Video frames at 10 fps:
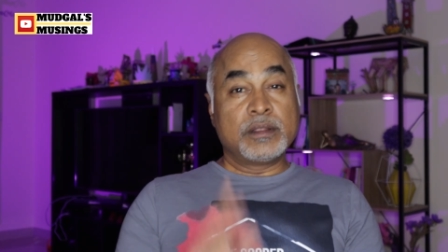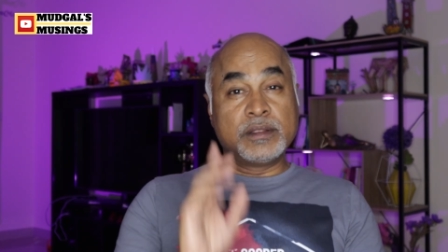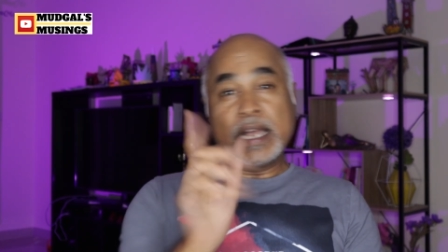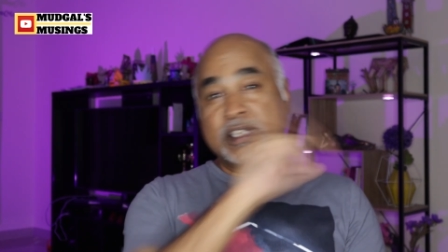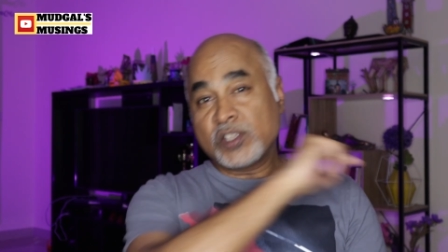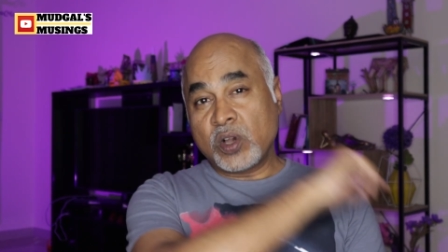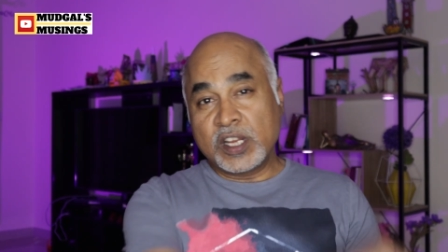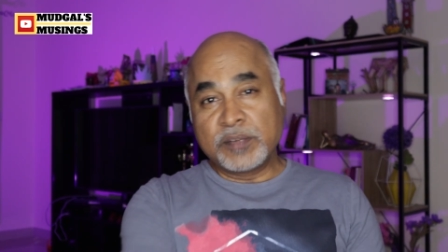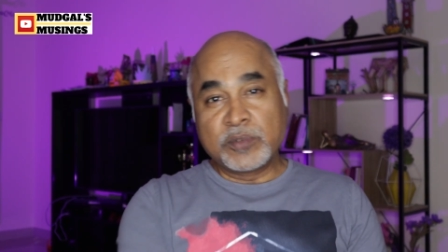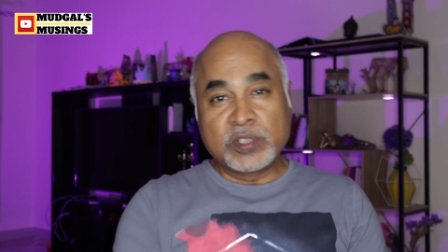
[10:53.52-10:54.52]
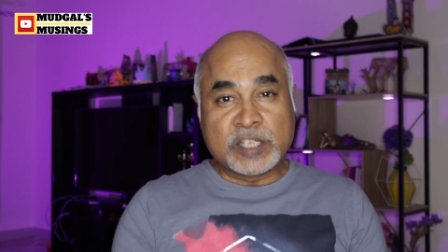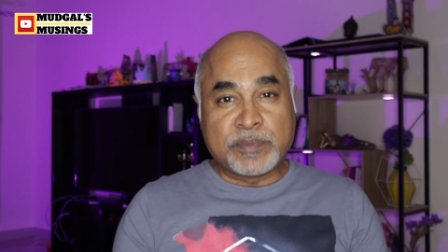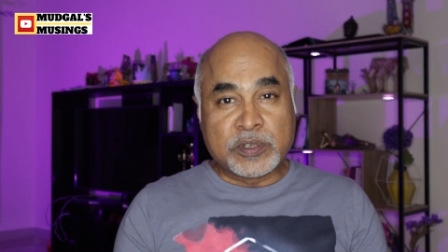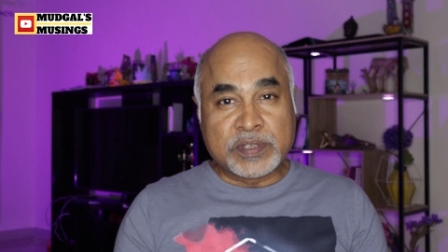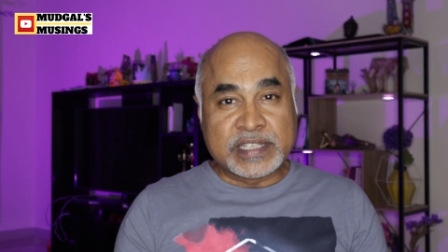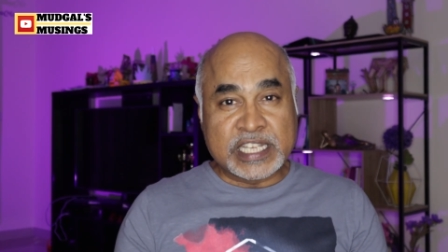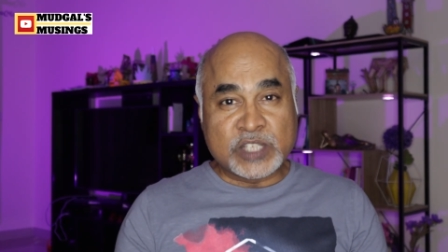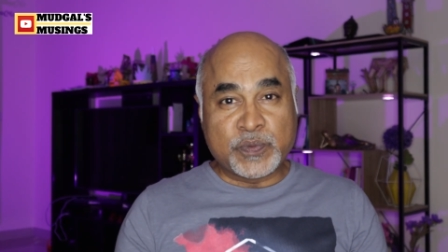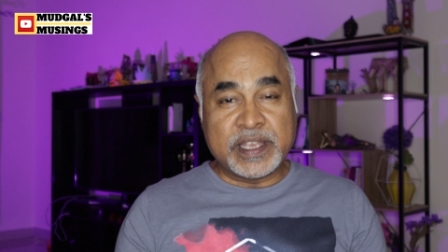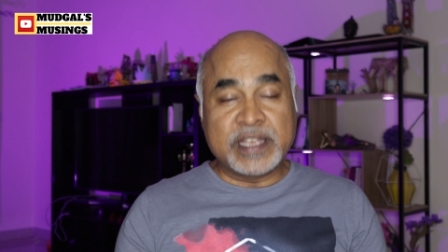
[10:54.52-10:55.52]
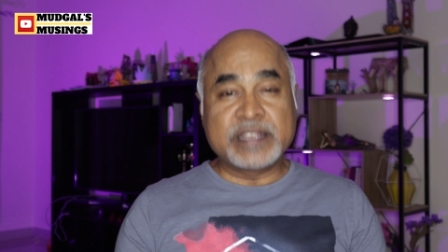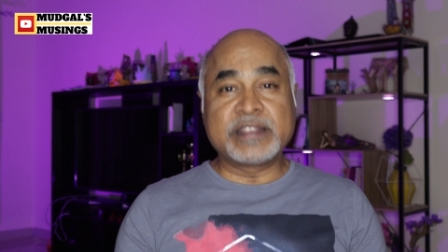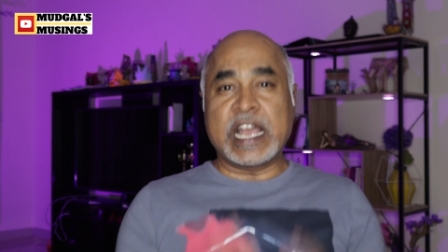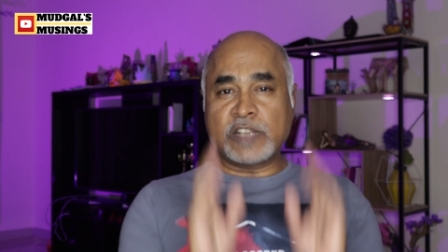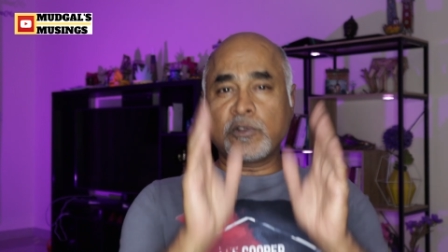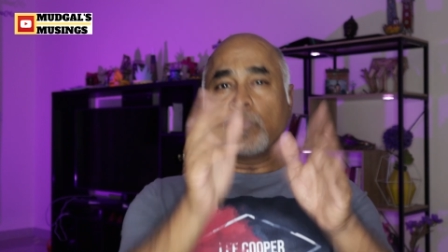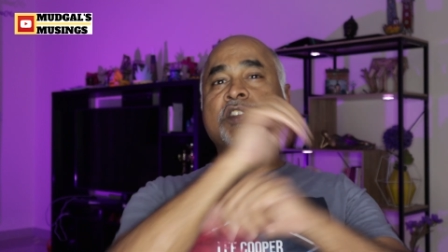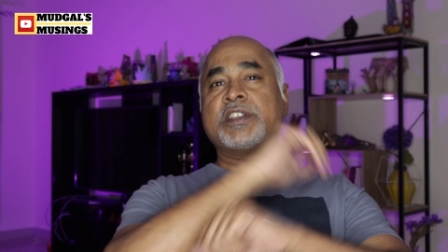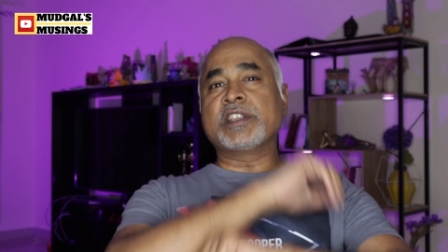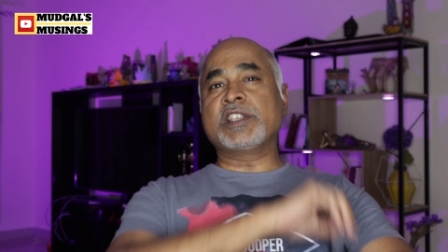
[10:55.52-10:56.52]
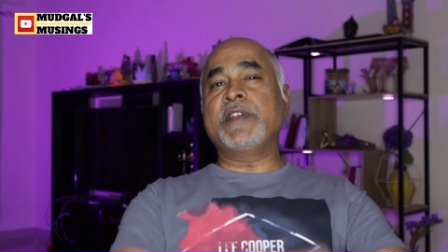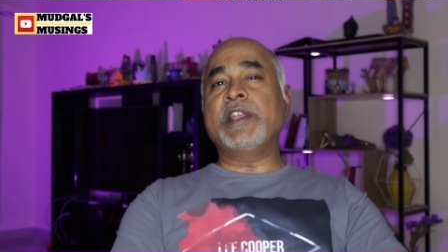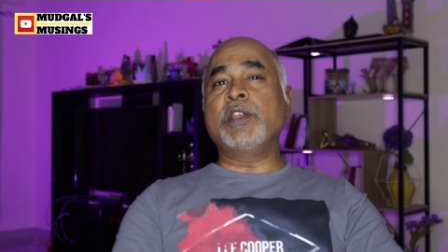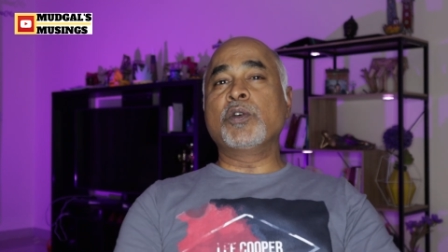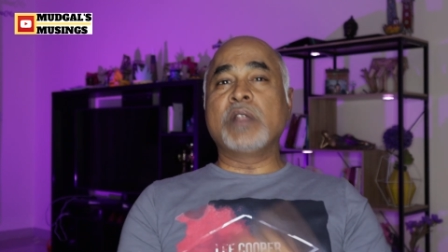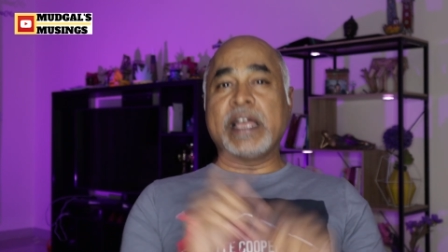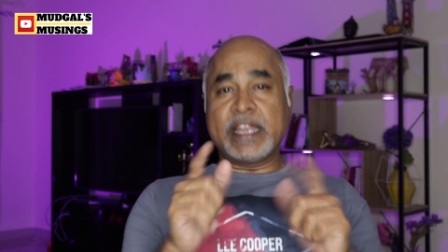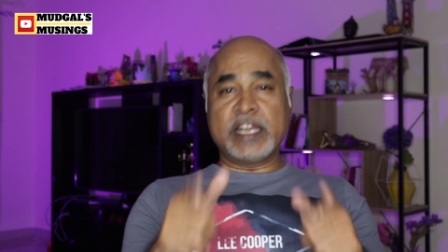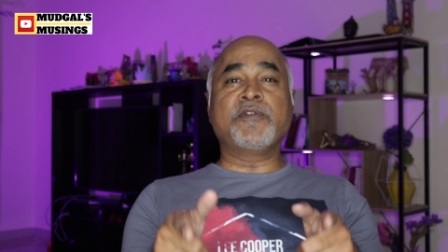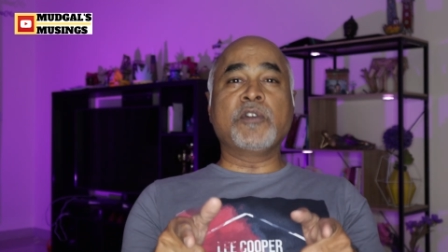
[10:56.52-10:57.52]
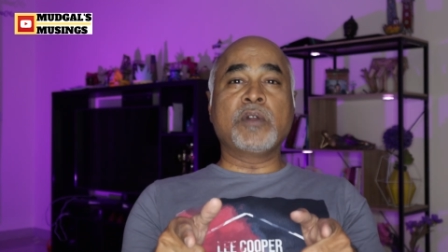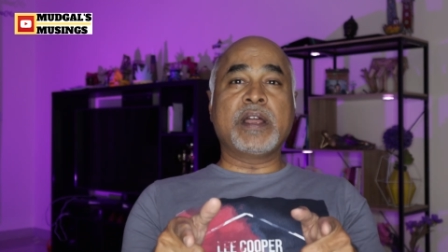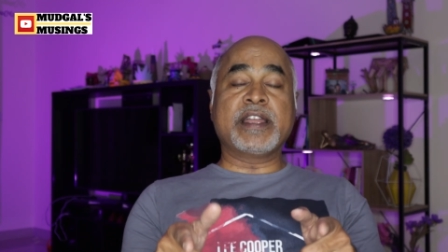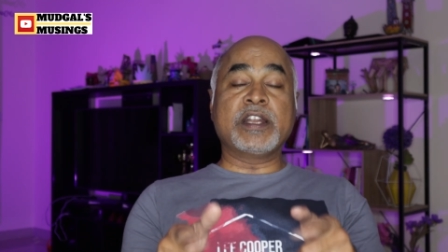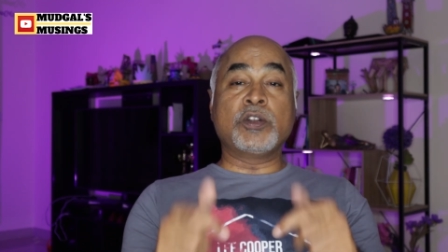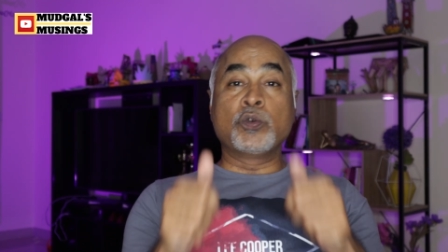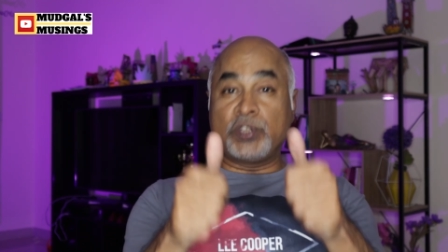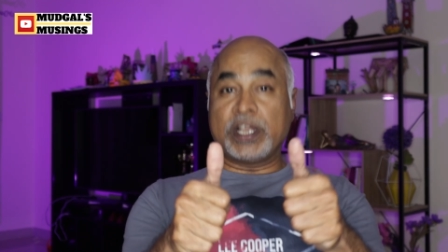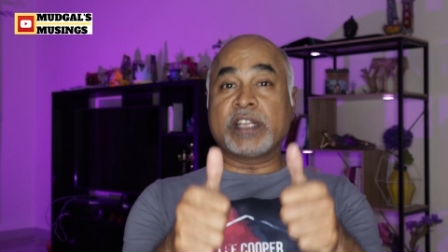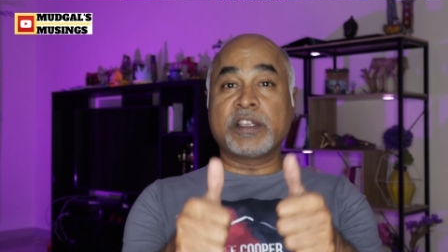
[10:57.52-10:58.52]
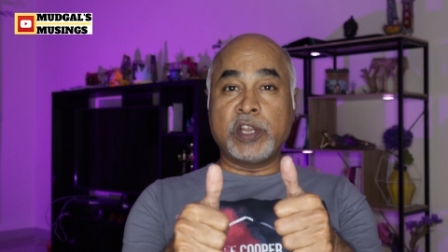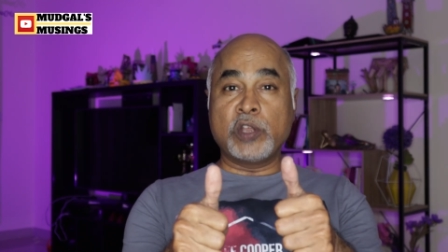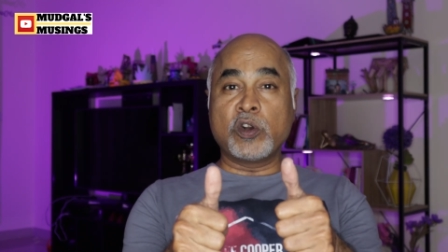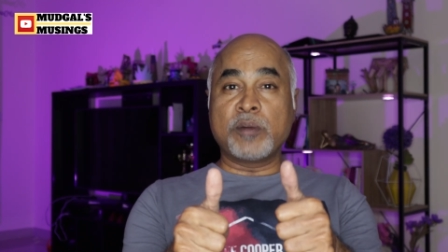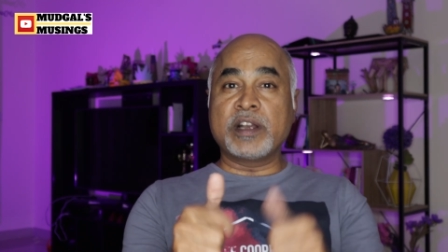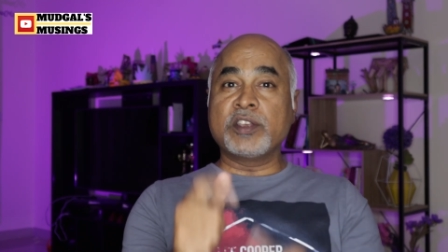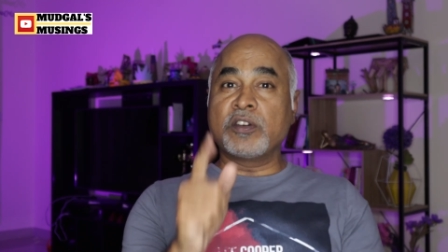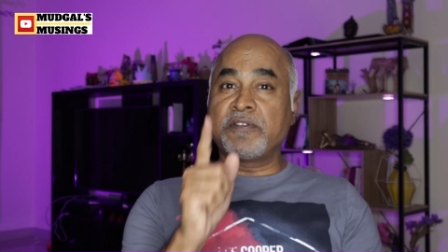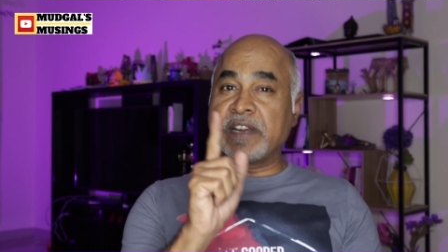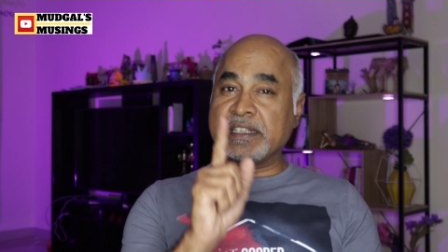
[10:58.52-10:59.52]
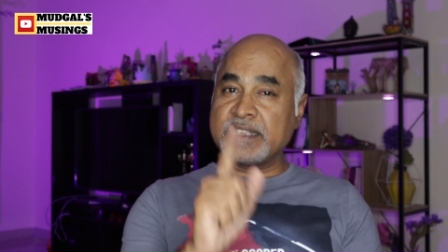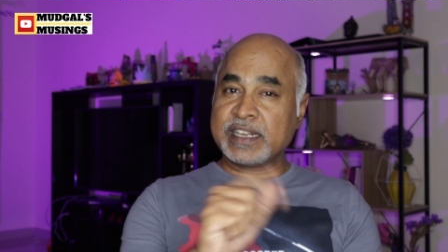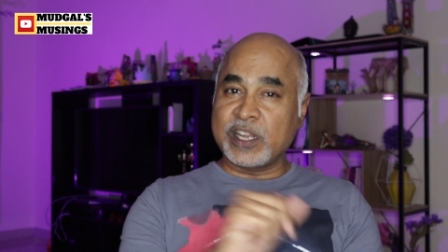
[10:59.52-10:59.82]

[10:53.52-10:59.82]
That's all on Mudgal's Musing this week. Thanks for watching this video. Like it if you like it. Do share the video among your friends and